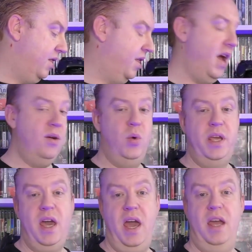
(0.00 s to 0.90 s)
Then
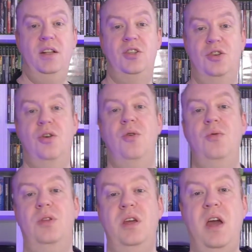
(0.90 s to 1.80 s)
we get
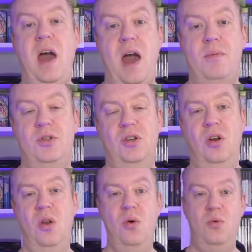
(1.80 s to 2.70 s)
into the
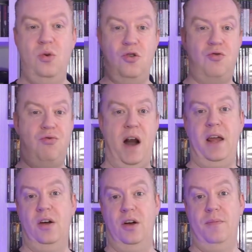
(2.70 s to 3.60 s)
absolute
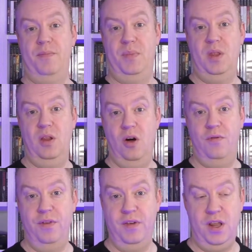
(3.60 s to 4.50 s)
cracker
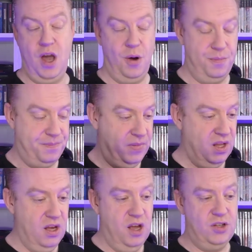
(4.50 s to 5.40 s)
of the video.
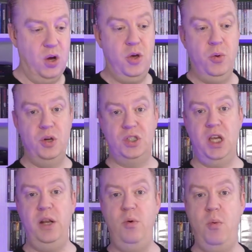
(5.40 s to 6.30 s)
So you would have
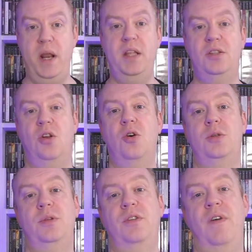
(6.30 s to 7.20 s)
seen we went into the
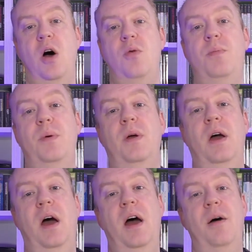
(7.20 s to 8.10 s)
Hospice of Hope,
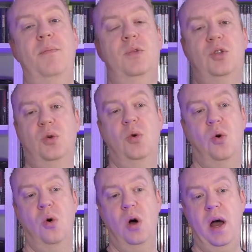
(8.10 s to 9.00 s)
um,
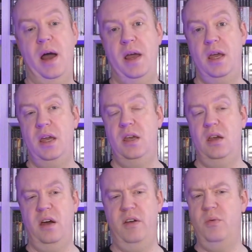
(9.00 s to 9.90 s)
saw
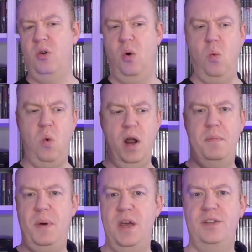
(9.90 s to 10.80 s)
a, I think we got
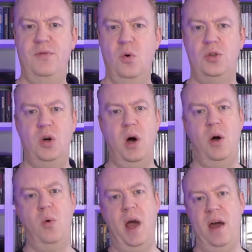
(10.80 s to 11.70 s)
one PS4 title